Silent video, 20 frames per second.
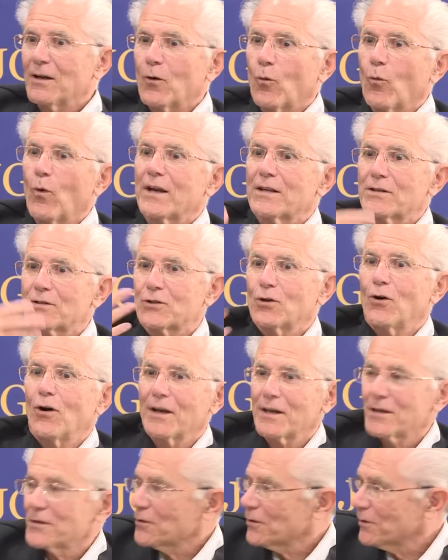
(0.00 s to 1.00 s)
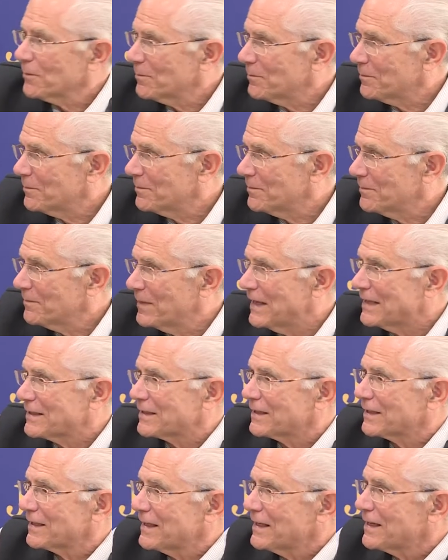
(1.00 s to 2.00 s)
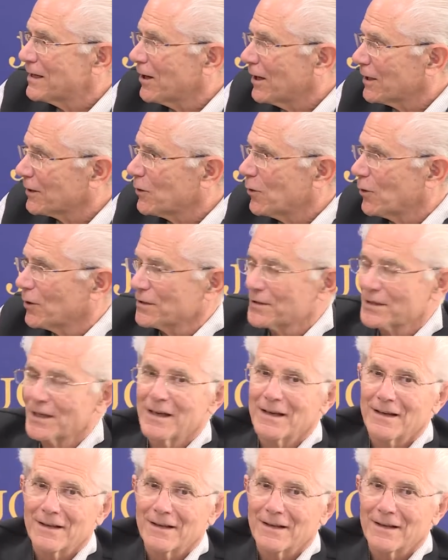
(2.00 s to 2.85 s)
what is taught in your basic econ course.